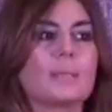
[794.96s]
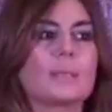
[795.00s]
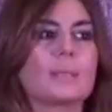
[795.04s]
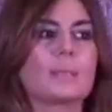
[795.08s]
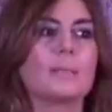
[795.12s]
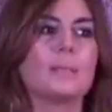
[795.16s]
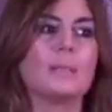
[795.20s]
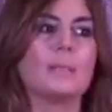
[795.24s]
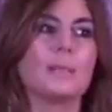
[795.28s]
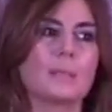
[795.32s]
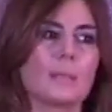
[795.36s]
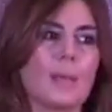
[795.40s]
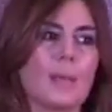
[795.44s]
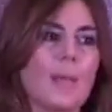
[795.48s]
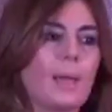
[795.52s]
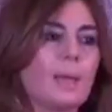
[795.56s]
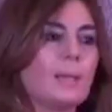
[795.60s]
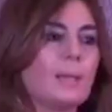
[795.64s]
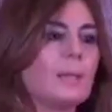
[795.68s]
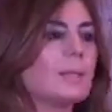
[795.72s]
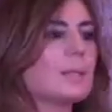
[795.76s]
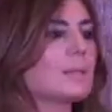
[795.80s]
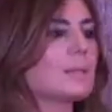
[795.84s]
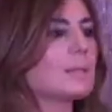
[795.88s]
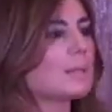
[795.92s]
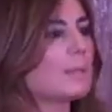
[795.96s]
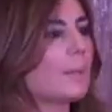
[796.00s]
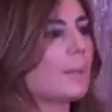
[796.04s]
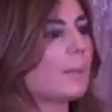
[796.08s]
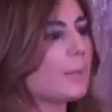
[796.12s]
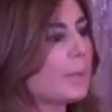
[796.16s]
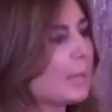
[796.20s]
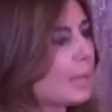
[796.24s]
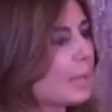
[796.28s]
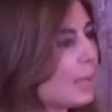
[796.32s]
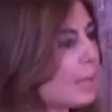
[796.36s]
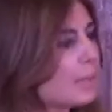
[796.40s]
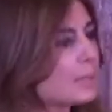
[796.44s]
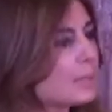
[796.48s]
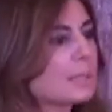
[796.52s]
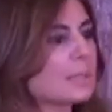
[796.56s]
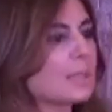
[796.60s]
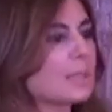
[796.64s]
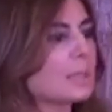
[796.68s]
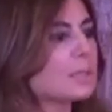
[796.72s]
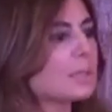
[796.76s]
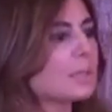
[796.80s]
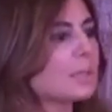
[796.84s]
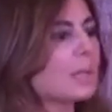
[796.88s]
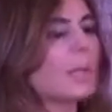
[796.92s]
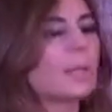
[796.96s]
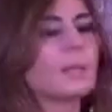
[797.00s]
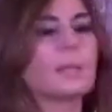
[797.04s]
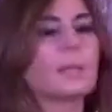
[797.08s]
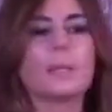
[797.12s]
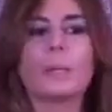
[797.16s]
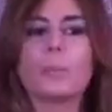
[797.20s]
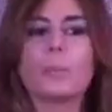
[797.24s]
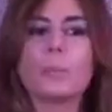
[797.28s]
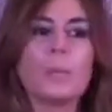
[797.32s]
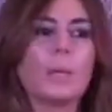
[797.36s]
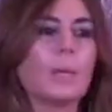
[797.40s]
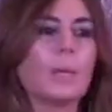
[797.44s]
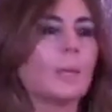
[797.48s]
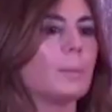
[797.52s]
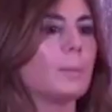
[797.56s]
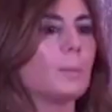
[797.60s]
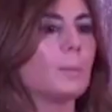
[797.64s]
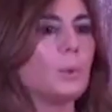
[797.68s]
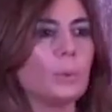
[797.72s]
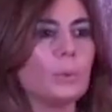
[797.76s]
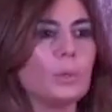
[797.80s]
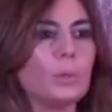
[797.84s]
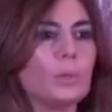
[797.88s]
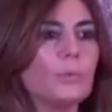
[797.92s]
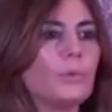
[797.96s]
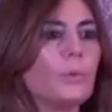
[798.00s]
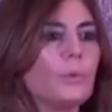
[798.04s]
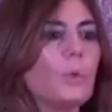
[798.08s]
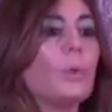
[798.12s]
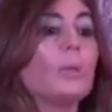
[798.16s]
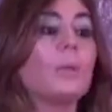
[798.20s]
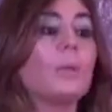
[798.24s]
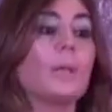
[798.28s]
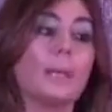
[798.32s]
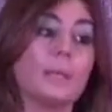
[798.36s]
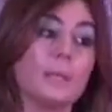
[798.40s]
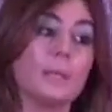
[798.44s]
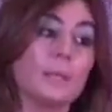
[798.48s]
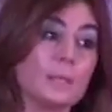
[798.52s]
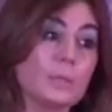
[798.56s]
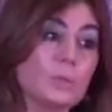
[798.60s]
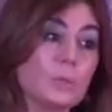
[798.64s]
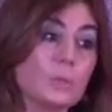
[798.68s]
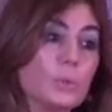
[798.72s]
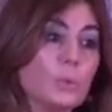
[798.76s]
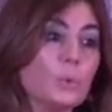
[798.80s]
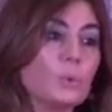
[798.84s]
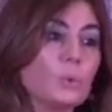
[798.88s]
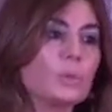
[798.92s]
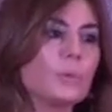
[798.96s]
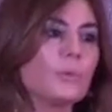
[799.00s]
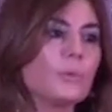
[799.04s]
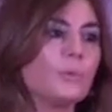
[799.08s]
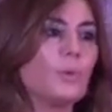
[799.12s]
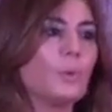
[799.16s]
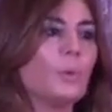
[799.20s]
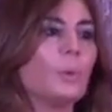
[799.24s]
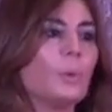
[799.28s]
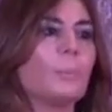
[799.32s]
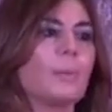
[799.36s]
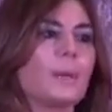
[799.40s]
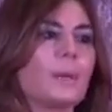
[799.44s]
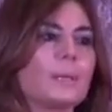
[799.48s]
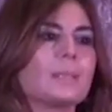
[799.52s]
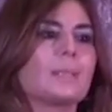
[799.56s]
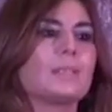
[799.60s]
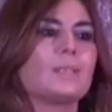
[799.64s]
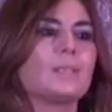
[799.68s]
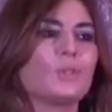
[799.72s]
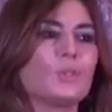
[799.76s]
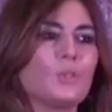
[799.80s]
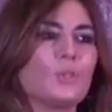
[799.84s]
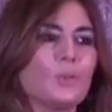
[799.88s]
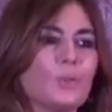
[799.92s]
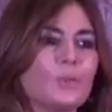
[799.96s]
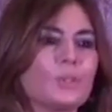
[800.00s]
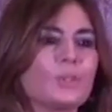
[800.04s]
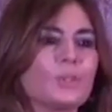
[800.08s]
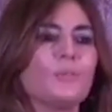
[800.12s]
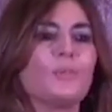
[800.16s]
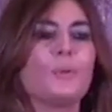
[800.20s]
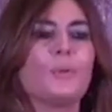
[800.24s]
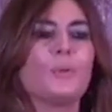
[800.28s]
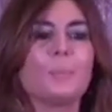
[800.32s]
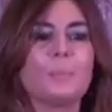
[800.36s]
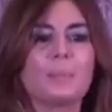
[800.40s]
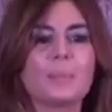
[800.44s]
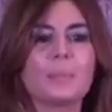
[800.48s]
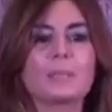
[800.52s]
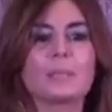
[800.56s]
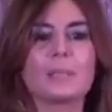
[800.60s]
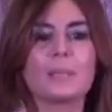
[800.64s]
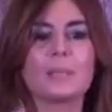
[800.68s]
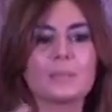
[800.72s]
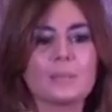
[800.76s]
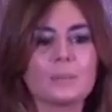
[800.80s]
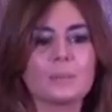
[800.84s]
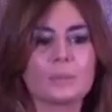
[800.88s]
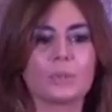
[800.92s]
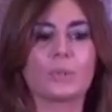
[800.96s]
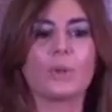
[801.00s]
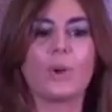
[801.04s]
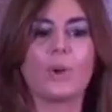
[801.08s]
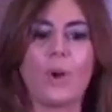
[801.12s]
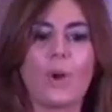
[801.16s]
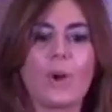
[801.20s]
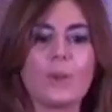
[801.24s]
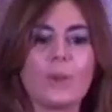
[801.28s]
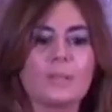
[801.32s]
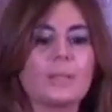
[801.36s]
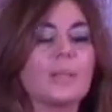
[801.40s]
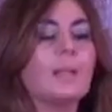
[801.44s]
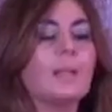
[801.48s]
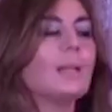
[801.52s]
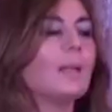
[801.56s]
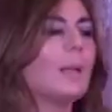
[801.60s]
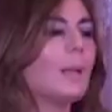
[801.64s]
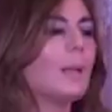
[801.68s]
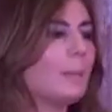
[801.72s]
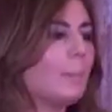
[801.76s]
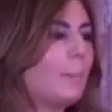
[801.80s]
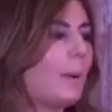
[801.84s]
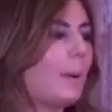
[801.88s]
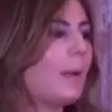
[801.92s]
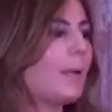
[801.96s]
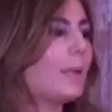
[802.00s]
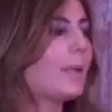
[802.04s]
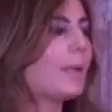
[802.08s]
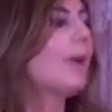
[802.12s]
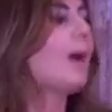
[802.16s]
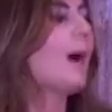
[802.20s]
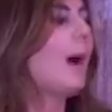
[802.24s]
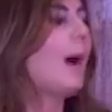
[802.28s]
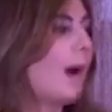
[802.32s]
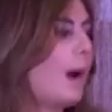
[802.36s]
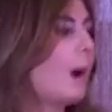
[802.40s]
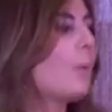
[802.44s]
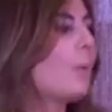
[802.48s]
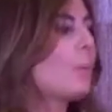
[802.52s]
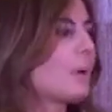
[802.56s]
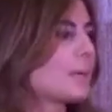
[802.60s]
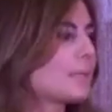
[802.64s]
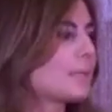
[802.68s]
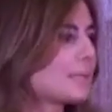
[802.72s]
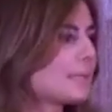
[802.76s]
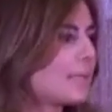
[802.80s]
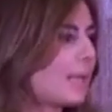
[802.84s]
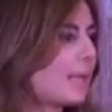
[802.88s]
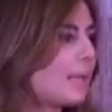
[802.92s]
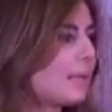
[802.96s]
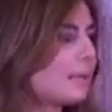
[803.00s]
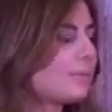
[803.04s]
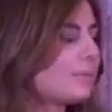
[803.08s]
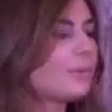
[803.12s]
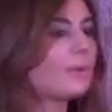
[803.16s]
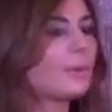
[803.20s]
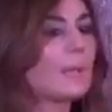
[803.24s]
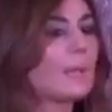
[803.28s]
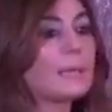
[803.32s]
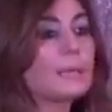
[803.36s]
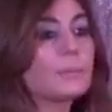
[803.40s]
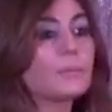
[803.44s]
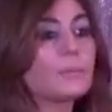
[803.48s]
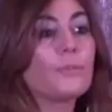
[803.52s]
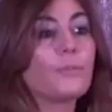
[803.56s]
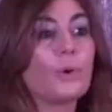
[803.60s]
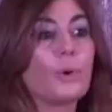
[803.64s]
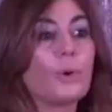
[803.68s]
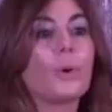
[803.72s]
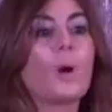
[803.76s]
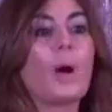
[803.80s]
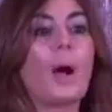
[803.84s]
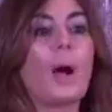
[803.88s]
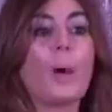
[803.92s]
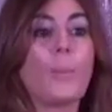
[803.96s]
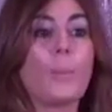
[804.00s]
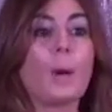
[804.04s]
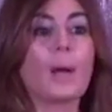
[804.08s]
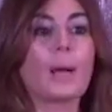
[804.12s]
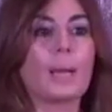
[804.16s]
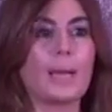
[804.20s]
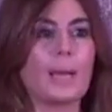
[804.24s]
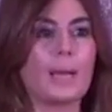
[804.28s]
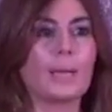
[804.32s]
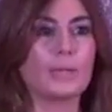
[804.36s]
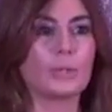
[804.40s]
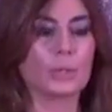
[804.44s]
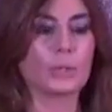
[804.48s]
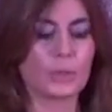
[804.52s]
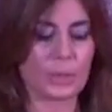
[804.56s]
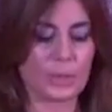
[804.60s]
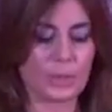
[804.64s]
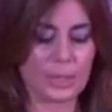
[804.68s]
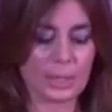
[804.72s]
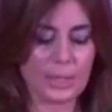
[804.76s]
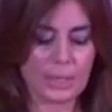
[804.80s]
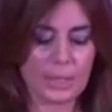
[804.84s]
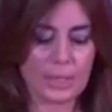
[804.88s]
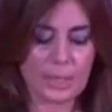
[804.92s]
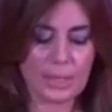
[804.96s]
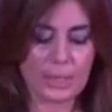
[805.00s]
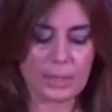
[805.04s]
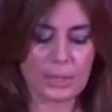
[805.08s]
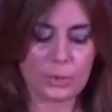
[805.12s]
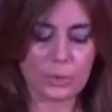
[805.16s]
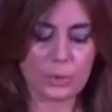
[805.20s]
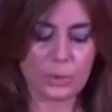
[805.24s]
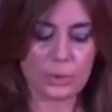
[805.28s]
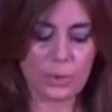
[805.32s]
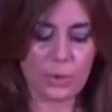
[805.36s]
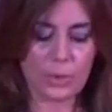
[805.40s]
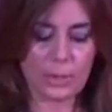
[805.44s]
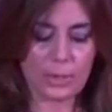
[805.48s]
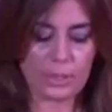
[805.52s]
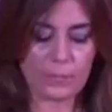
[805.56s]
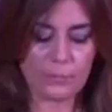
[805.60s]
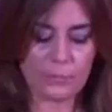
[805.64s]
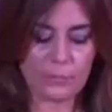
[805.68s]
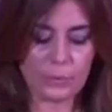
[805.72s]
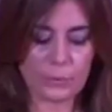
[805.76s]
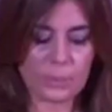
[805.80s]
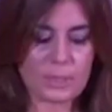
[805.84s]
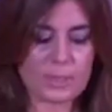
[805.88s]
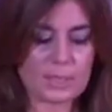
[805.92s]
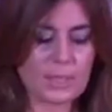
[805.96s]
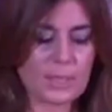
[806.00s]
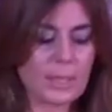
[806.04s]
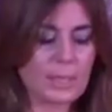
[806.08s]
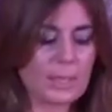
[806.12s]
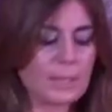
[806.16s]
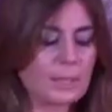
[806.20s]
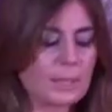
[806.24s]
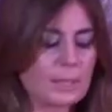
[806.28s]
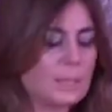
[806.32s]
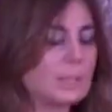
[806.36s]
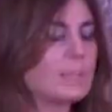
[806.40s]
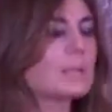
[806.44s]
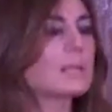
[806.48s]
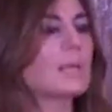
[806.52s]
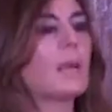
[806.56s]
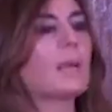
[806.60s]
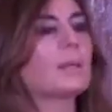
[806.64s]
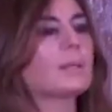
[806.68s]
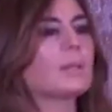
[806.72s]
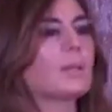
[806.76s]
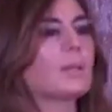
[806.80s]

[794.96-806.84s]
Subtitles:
design is something aesthetically really beautiful and it's useful, but it's useful because it's taught by ourselves and for our culture. You know, if you see this other